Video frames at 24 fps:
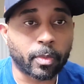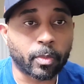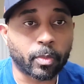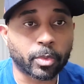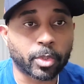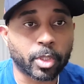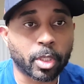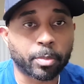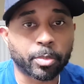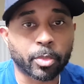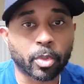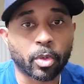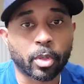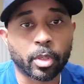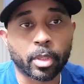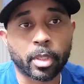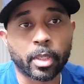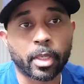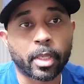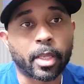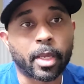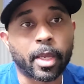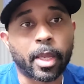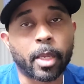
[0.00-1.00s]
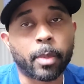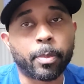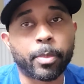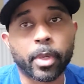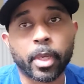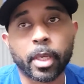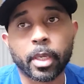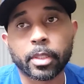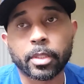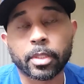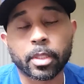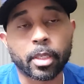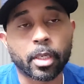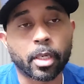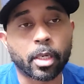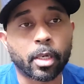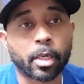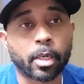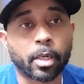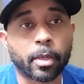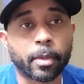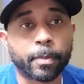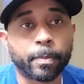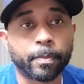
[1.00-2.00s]
jumped on the Apex
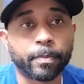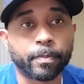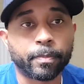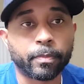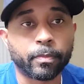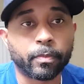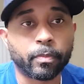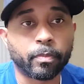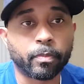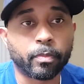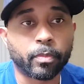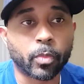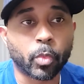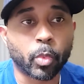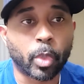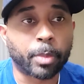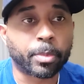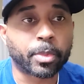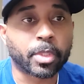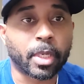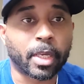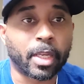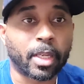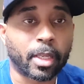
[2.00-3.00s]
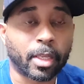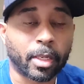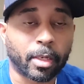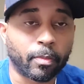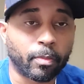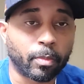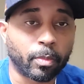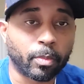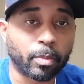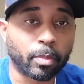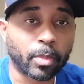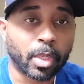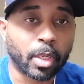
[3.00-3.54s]
website and